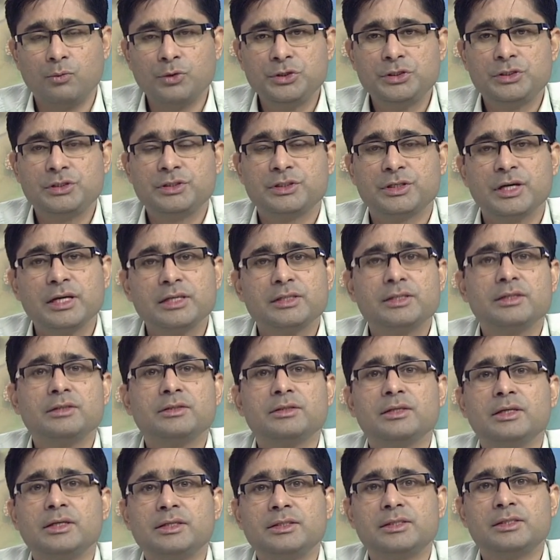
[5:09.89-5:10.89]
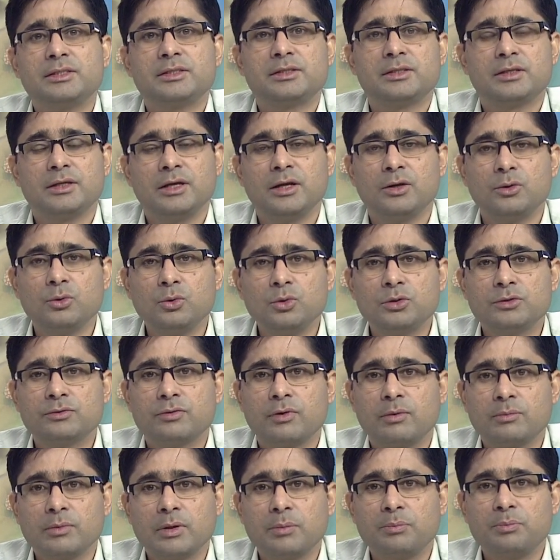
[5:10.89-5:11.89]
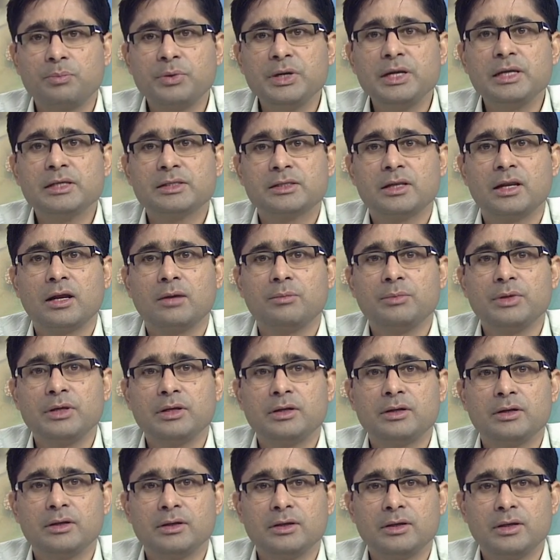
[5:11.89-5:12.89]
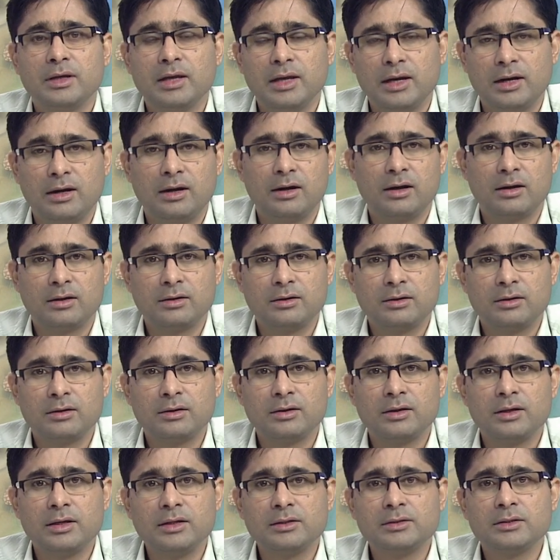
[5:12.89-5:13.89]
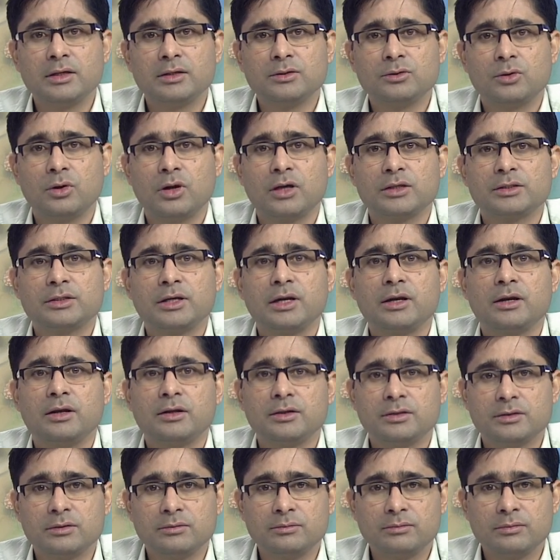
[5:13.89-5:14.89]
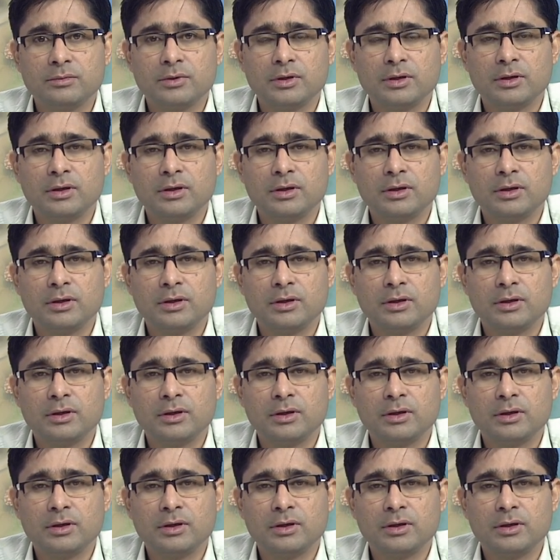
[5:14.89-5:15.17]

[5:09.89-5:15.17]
which traces its roots from the pre-islamic iran is the zoroastrianism